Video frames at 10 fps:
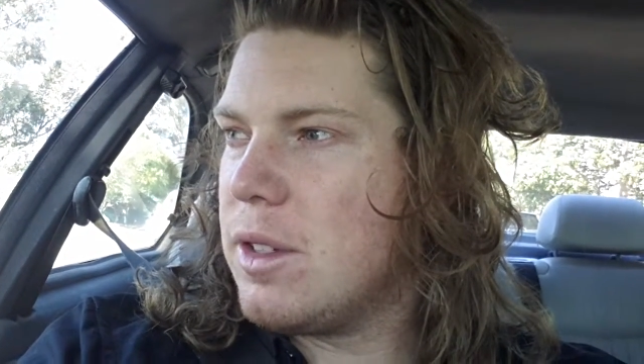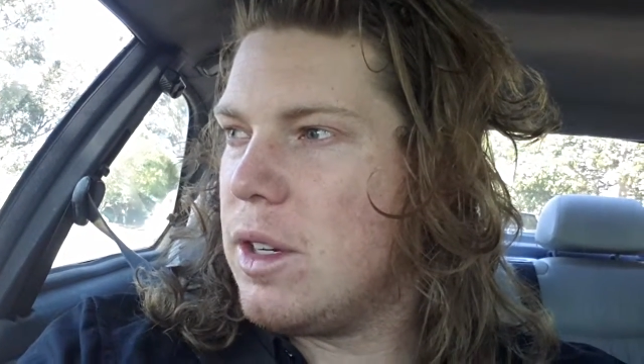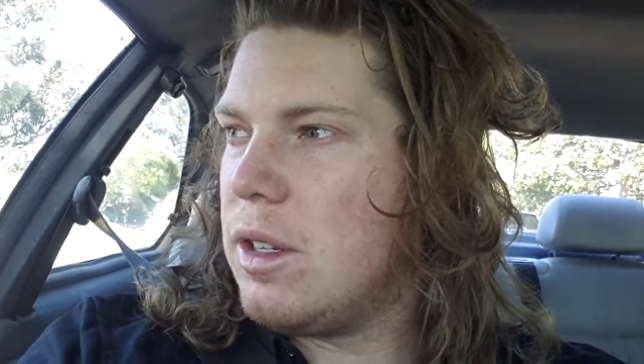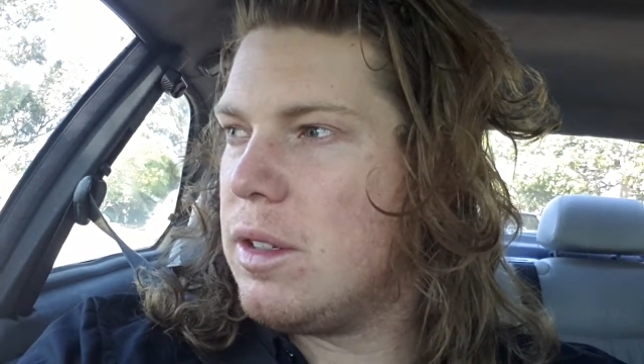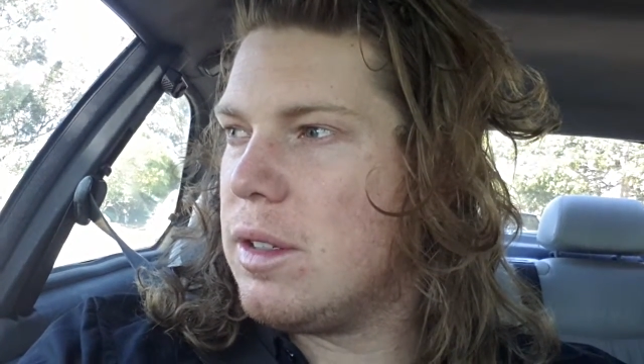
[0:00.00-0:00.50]

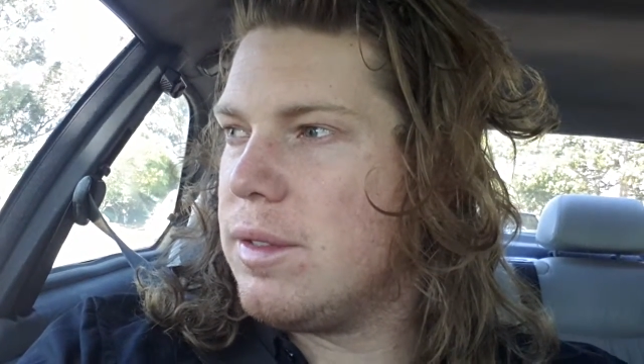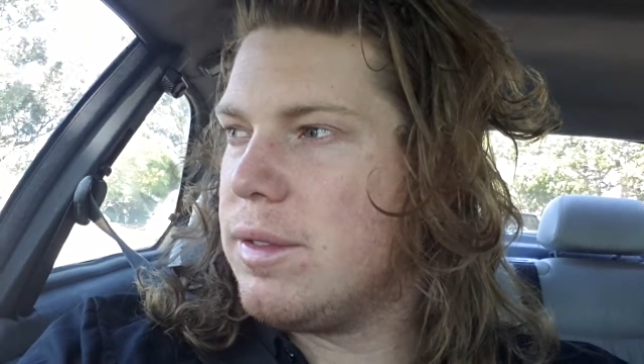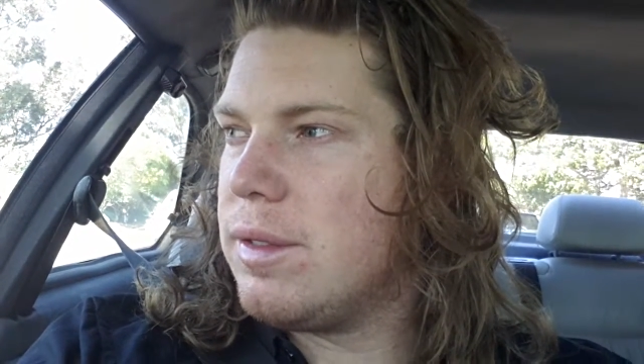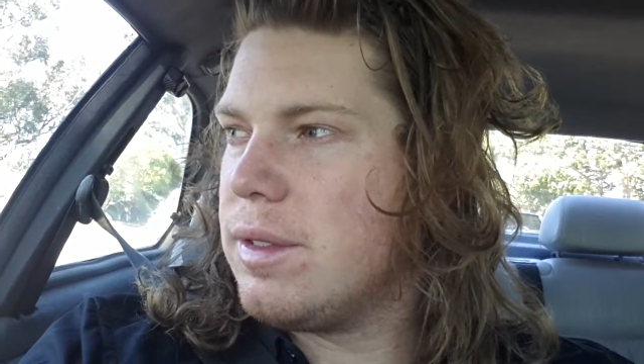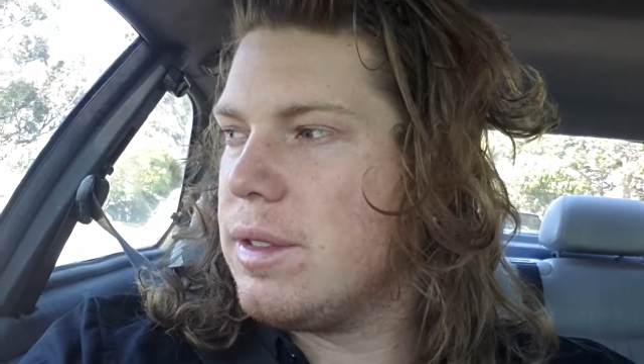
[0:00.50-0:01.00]
Got a lot of
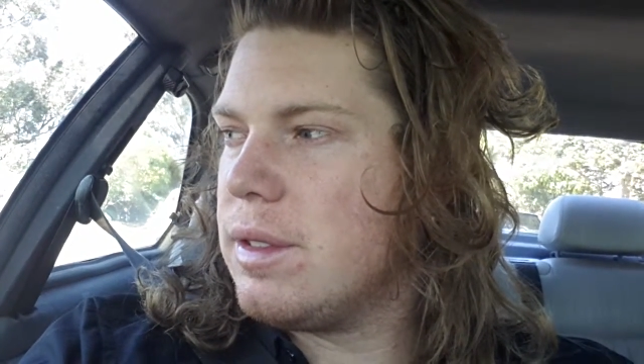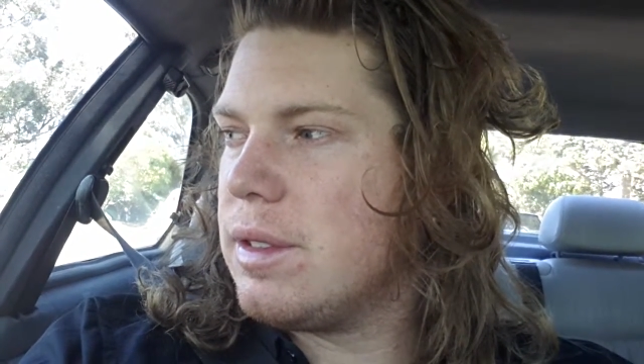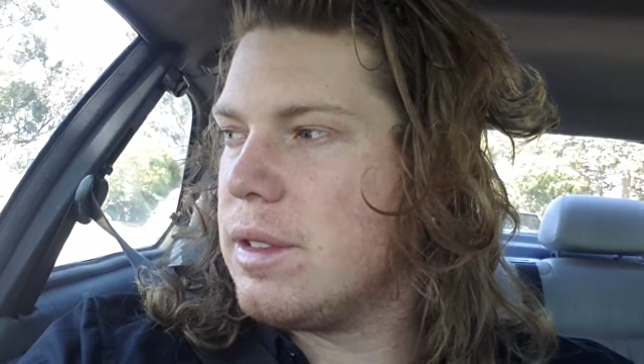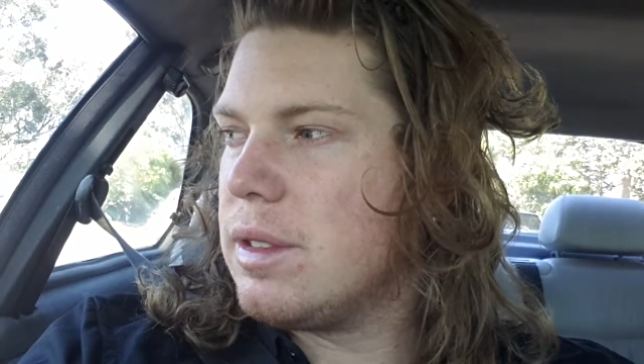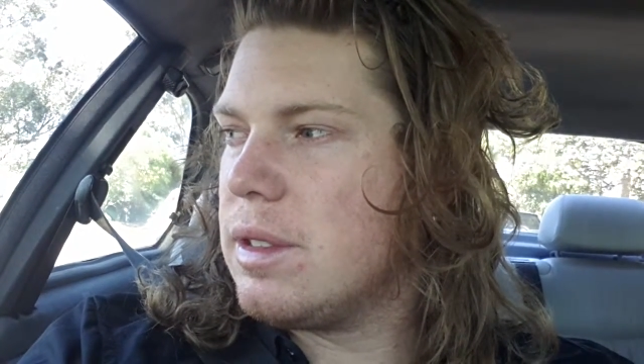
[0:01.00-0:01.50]

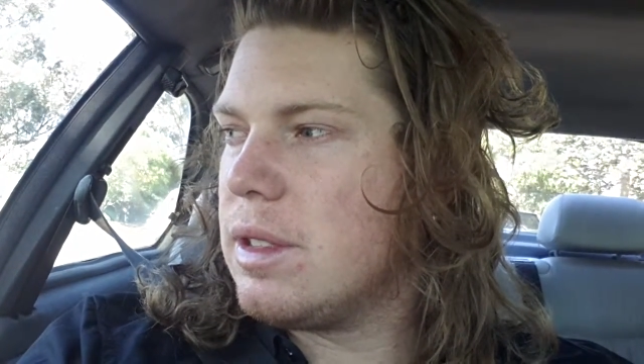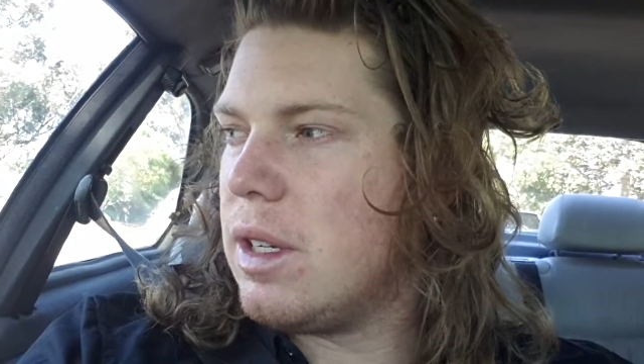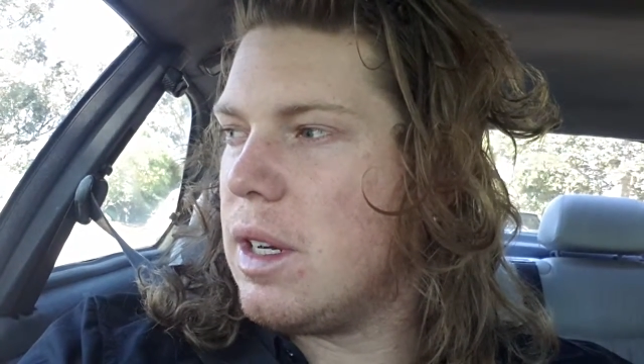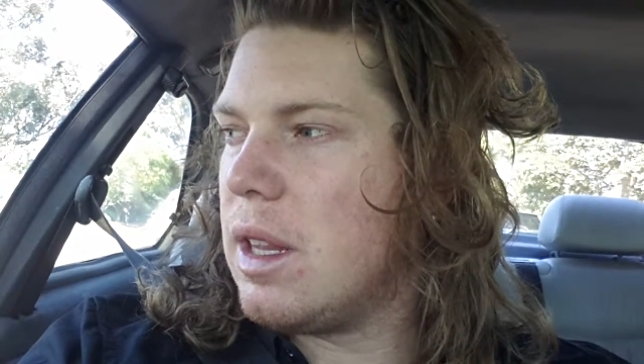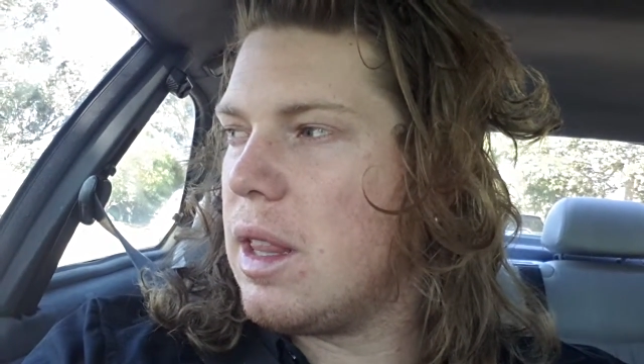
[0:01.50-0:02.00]

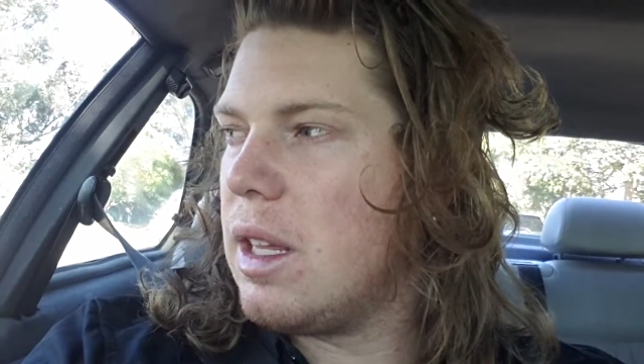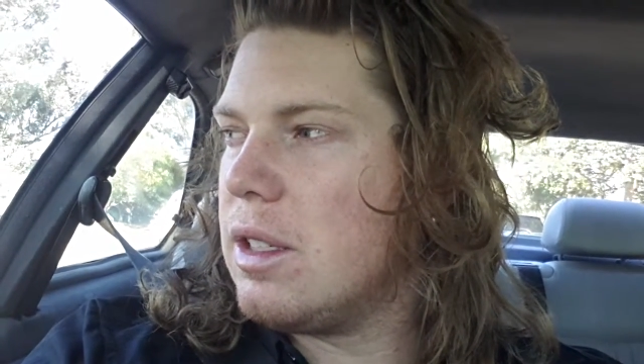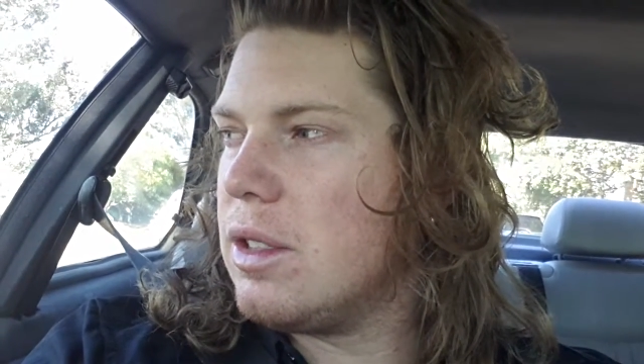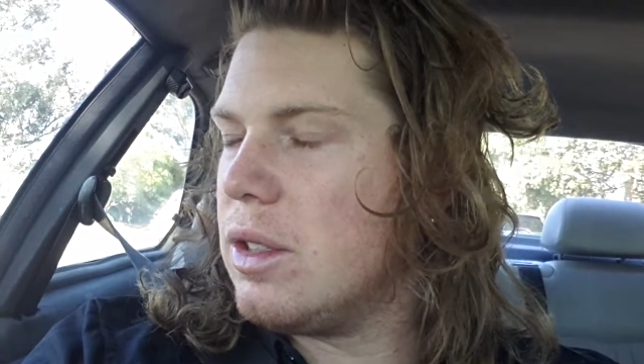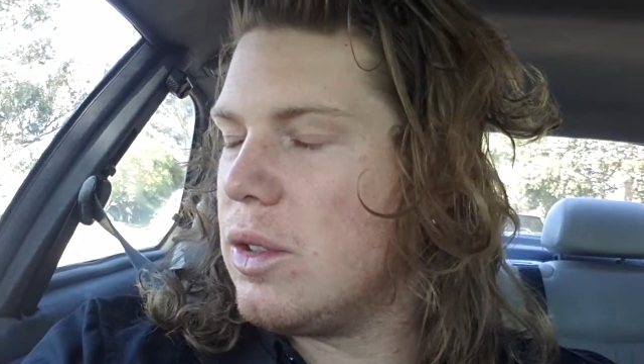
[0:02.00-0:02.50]
exciting
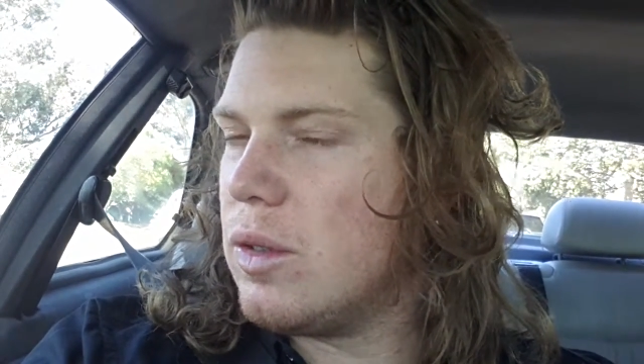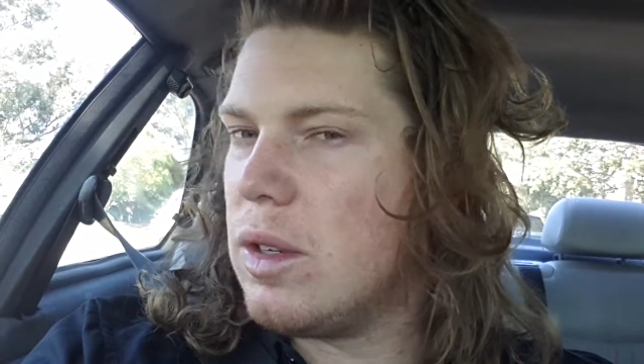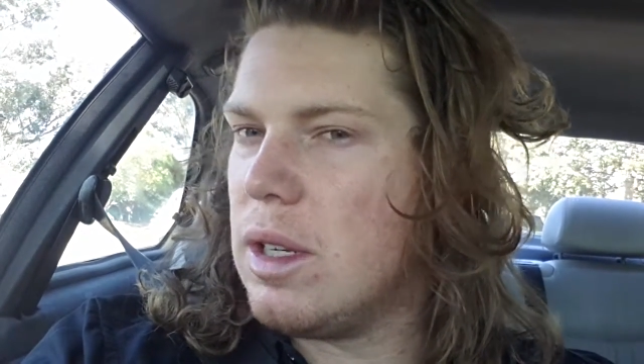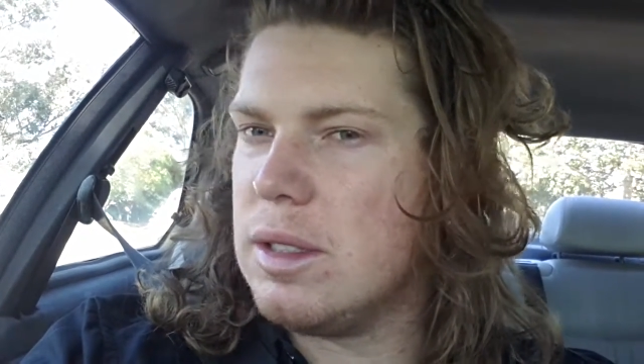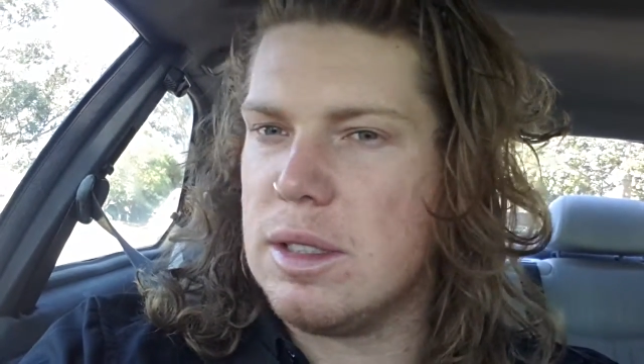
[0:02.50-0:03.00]
things on the
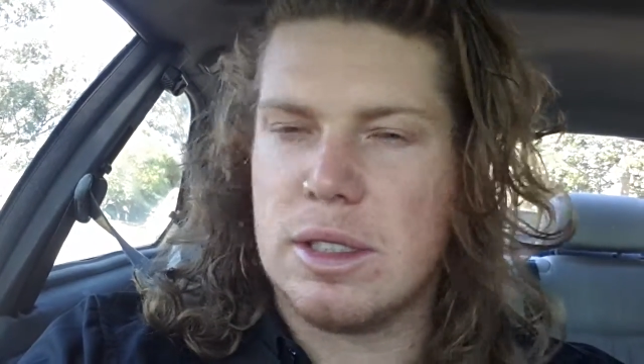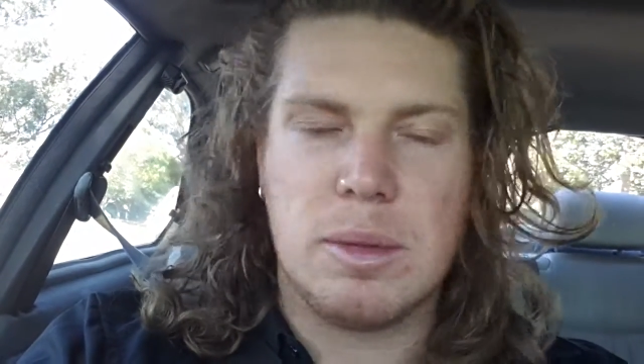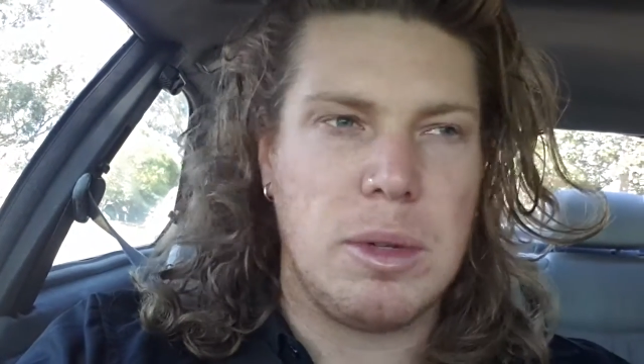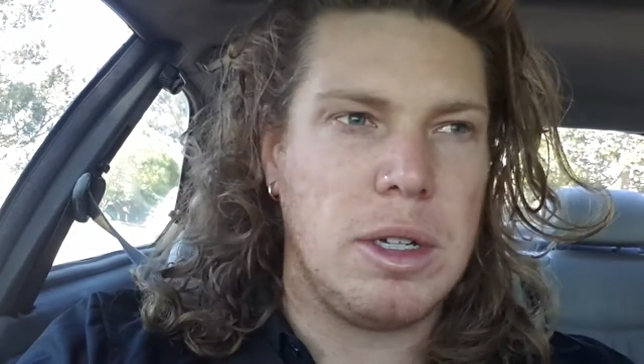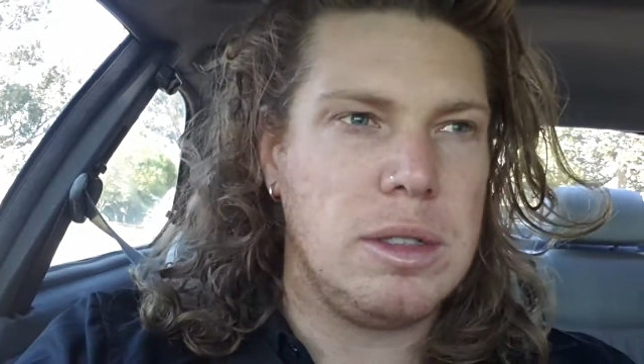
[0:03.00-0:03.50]
horizon, I
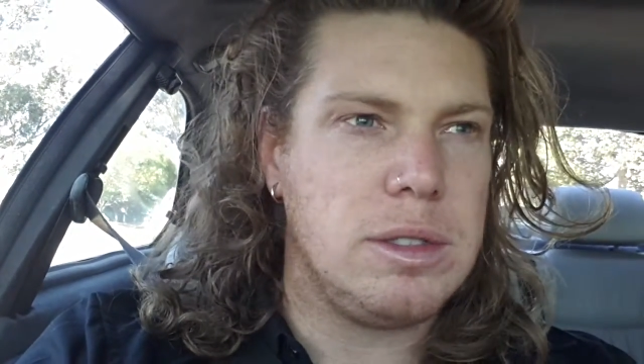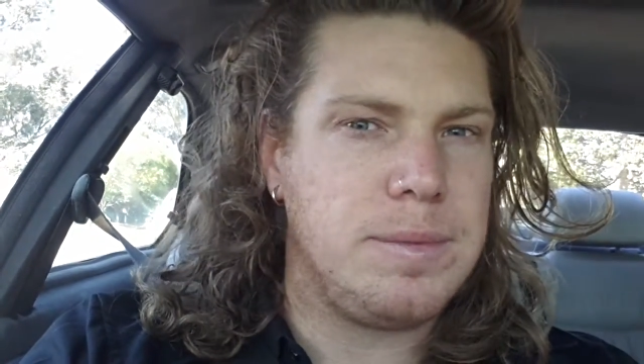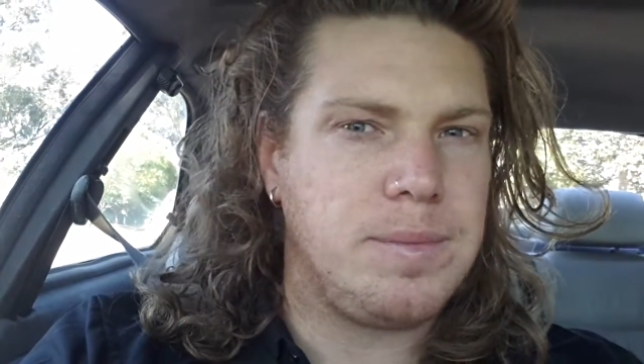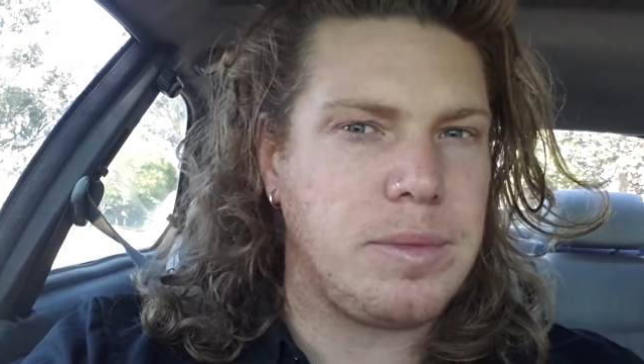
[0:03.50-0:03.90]
suppose.